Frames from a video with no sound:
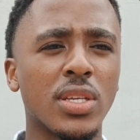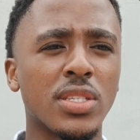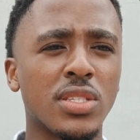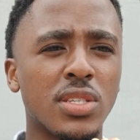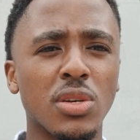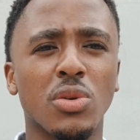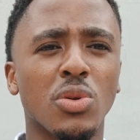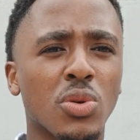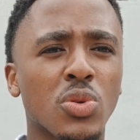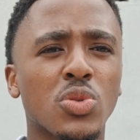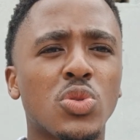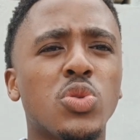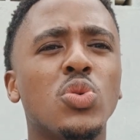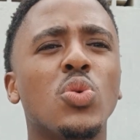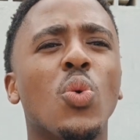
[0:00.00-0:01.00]
0
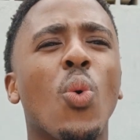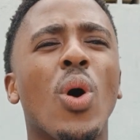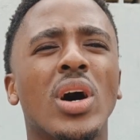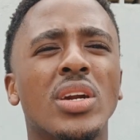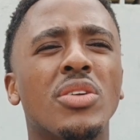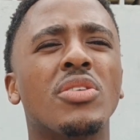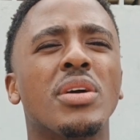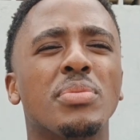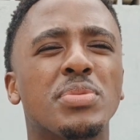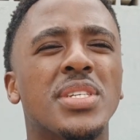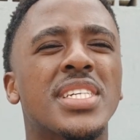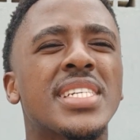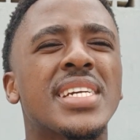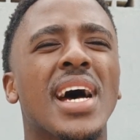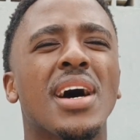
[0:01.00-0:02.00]
to 1 reps
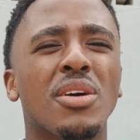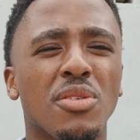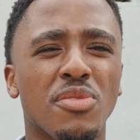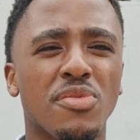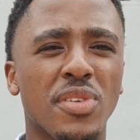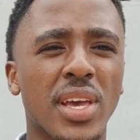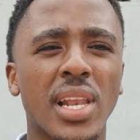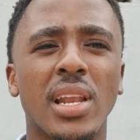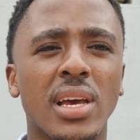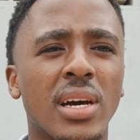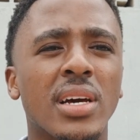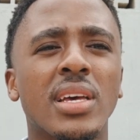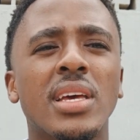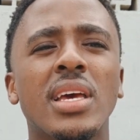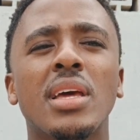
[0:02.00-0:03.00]
shy of failure.
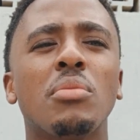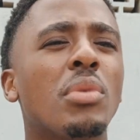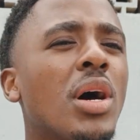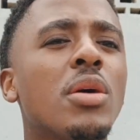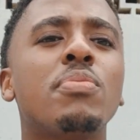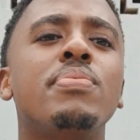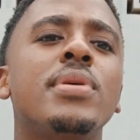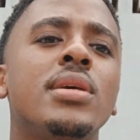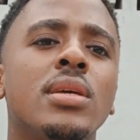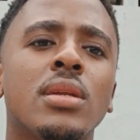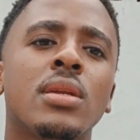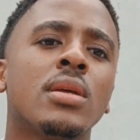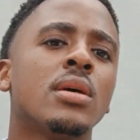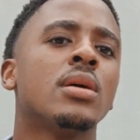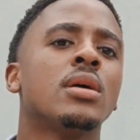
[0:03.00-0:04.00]
In my
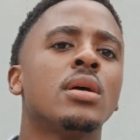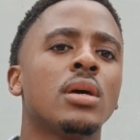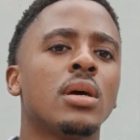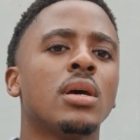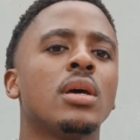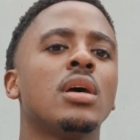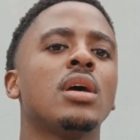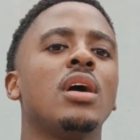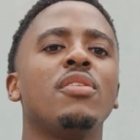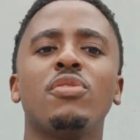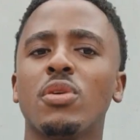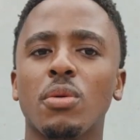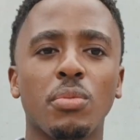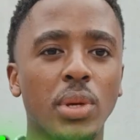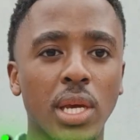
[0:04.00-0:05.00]
opinion, if
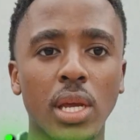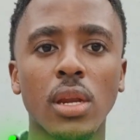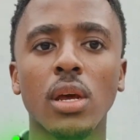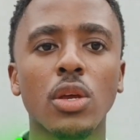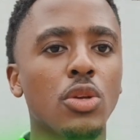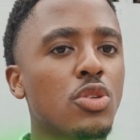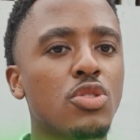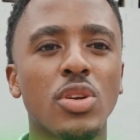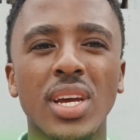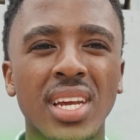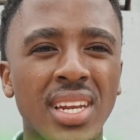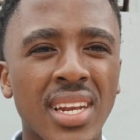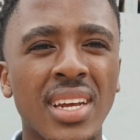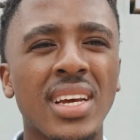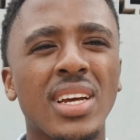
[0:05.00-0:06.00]
you're a beginner, you
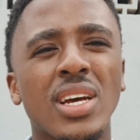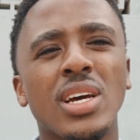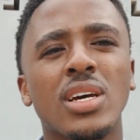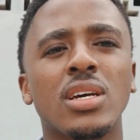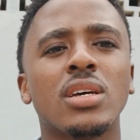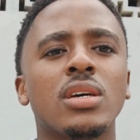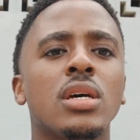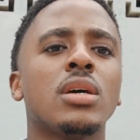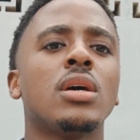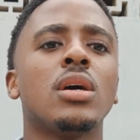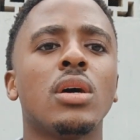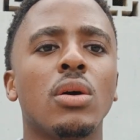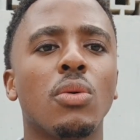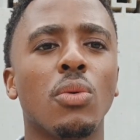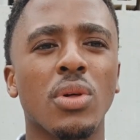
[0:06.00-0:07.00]
train
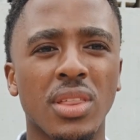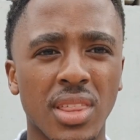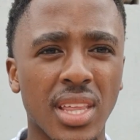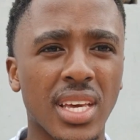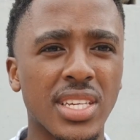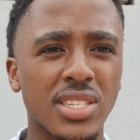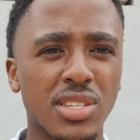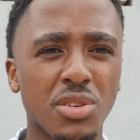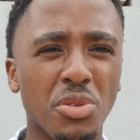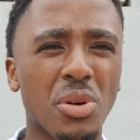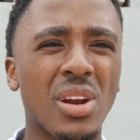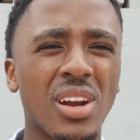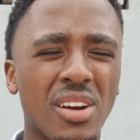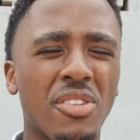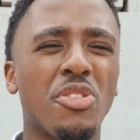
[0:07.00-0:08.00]
with
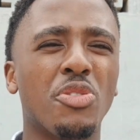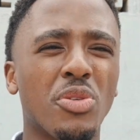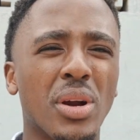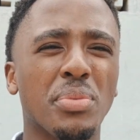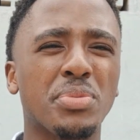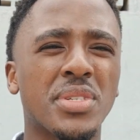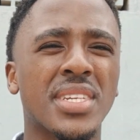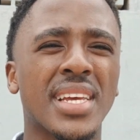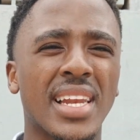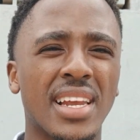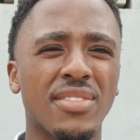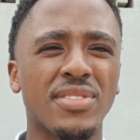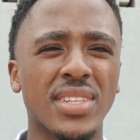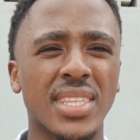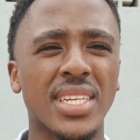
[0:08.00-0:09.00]
0 reps
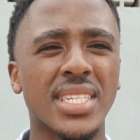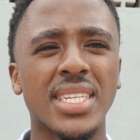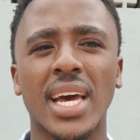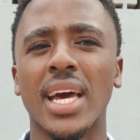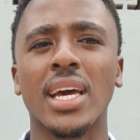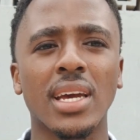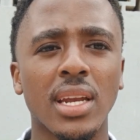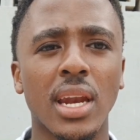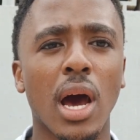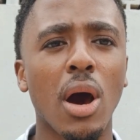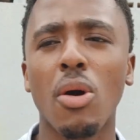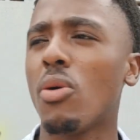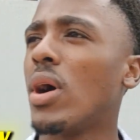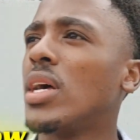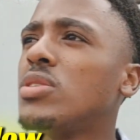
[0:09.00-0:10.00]
left in the tank.
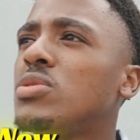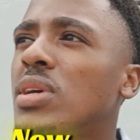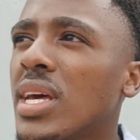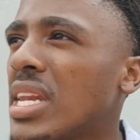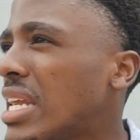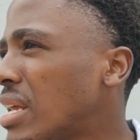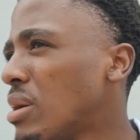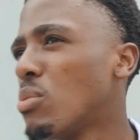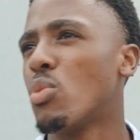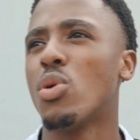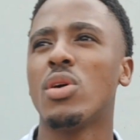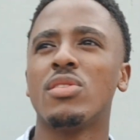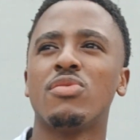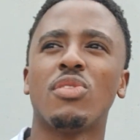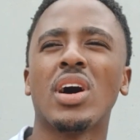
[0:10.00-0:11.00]
Now, as you get
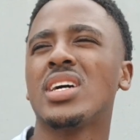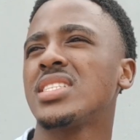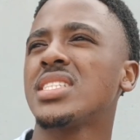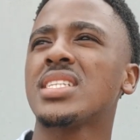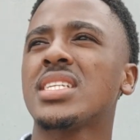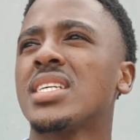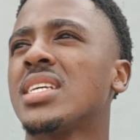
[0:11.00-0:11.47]
more advanced,